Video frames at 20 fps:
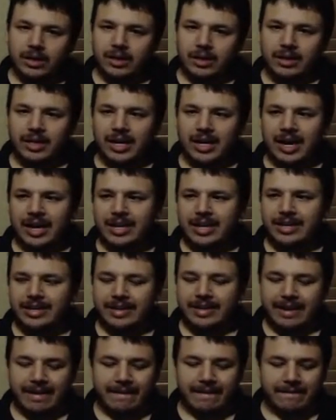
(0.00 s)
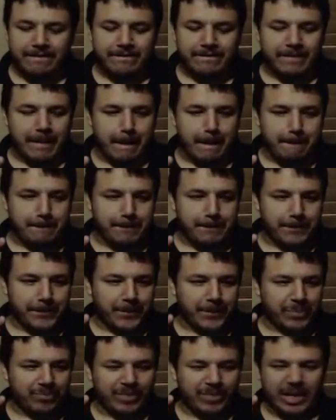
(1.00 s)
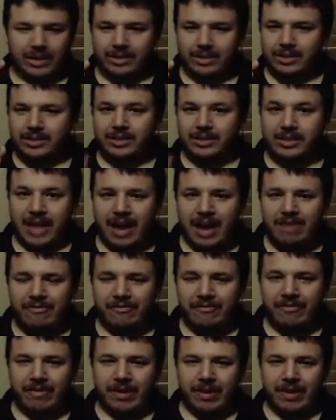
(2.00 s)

kind of safe,